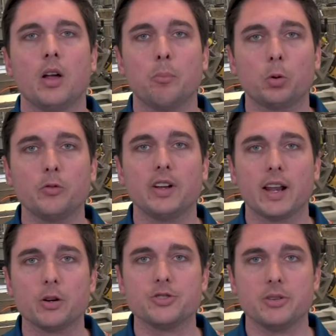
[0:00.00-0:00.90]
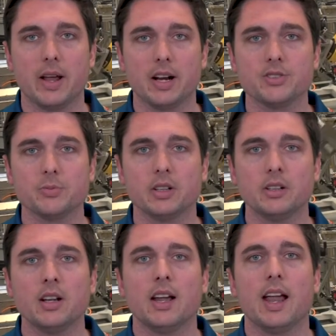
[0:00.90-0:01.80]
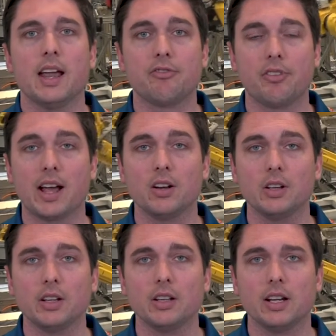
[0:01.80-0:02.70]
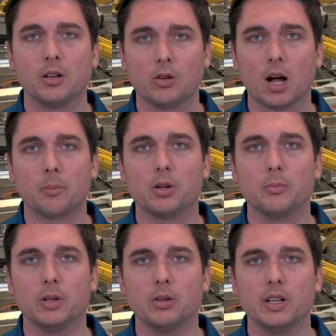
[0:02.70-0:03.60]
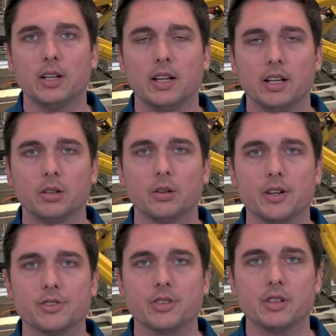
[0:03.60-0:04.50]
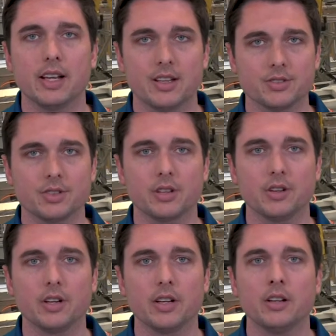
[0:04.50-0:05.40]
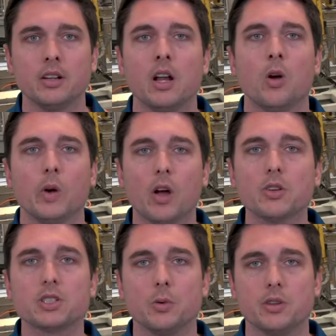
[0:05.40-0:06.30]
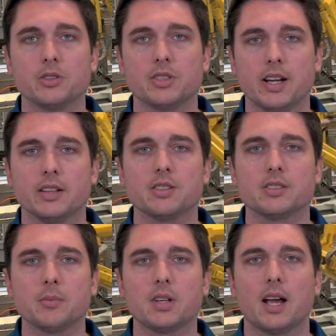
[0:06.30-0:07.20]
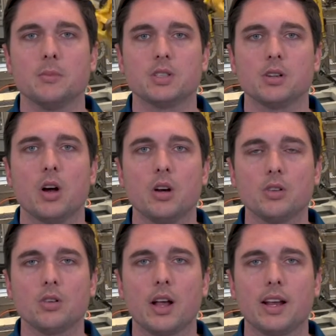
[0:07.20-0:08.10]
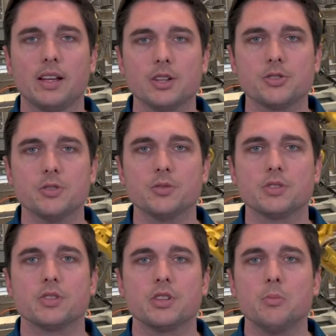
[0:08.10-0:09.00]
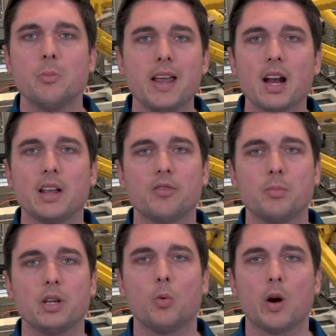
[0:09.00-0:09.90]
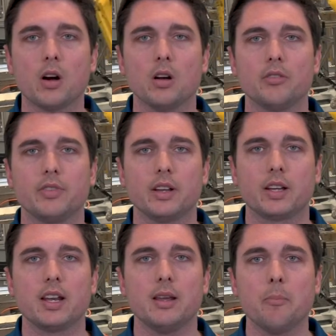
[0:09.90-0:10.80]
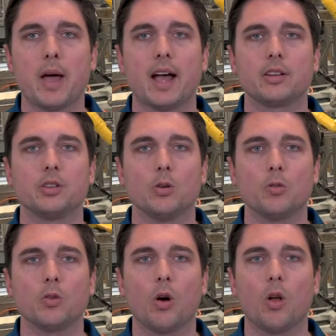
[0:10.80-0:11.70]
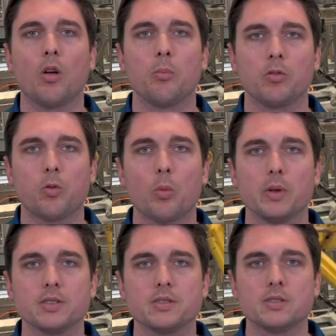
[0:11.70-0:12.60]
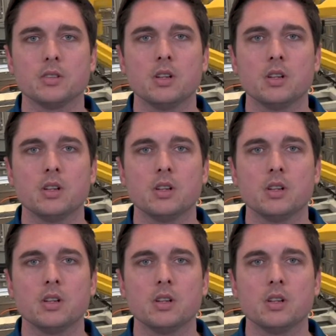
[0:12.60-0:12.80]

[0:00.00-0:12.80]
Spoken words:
improving energy management, and finally, interoperability, integration, and security. We also understand that sometimes there are underlying issues you may not even be aware of that can impact your overall performance.